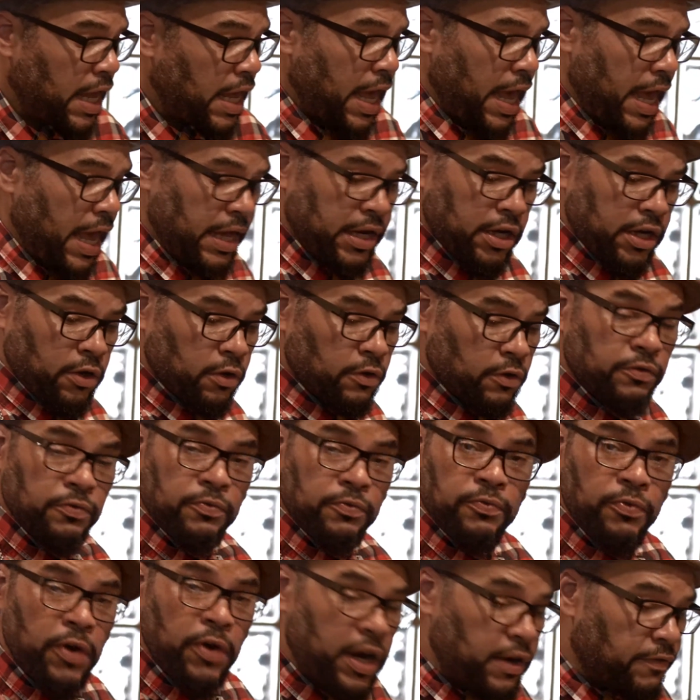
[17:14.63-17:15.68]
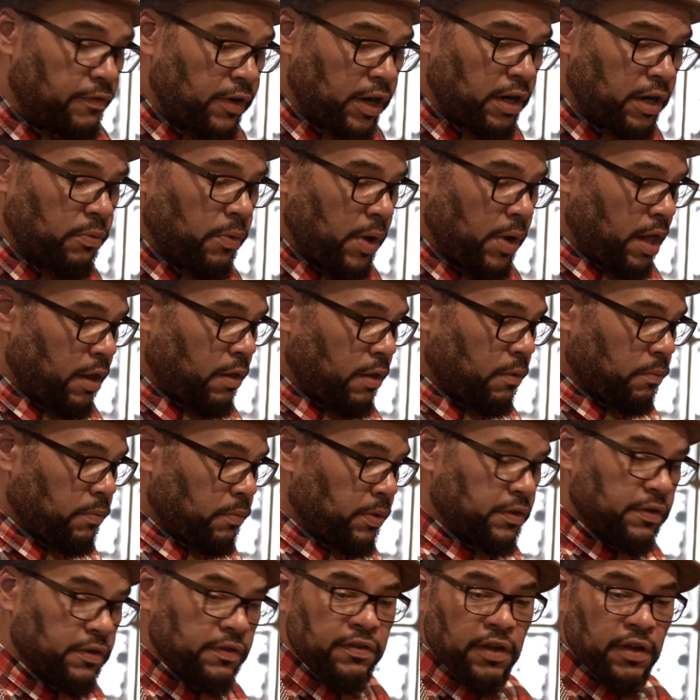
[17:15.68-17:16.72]
and it goes very, very well with
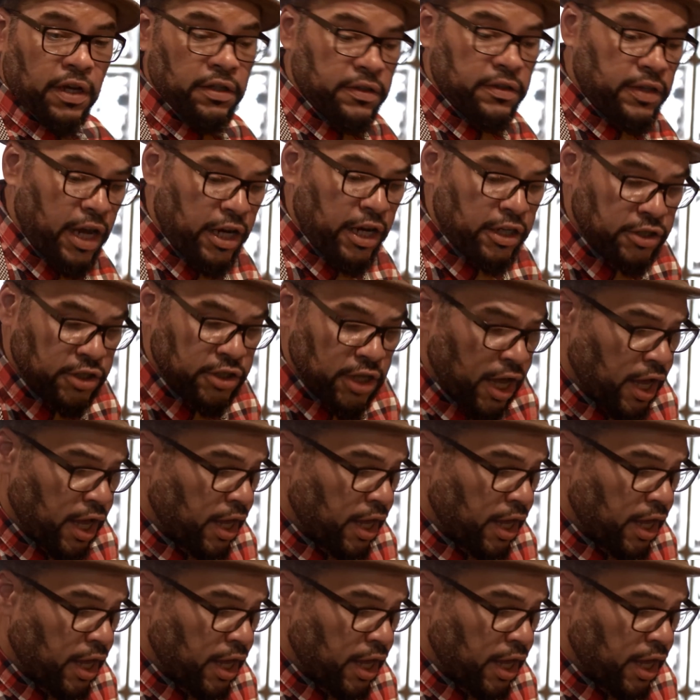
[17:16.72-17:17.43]
the succotash.